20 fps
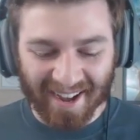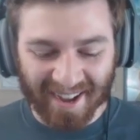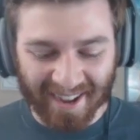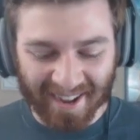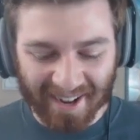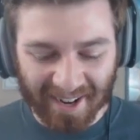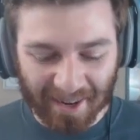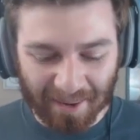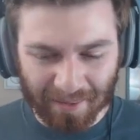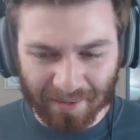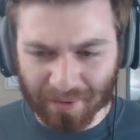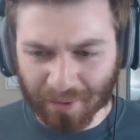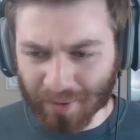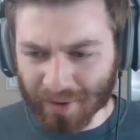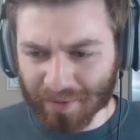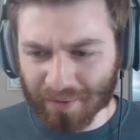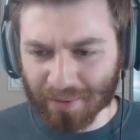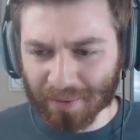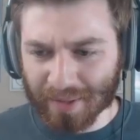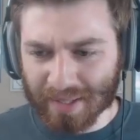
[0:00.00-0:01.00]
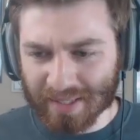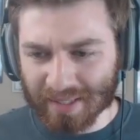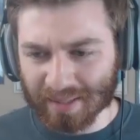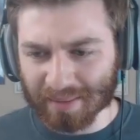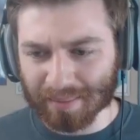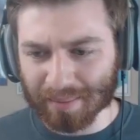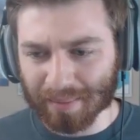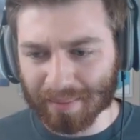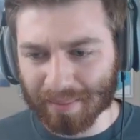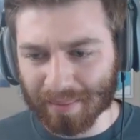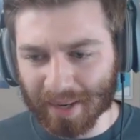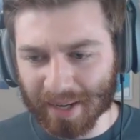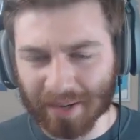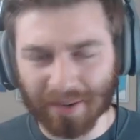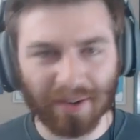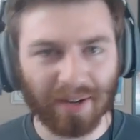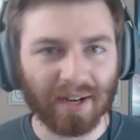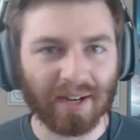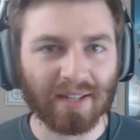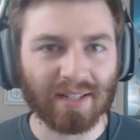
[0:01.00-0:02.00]
uh, for whatever reason, my
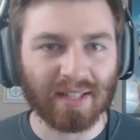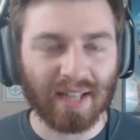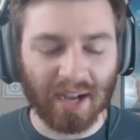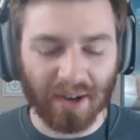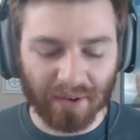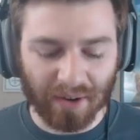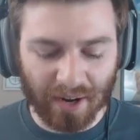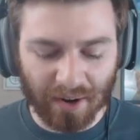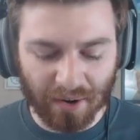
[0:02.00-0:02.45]
internet is down.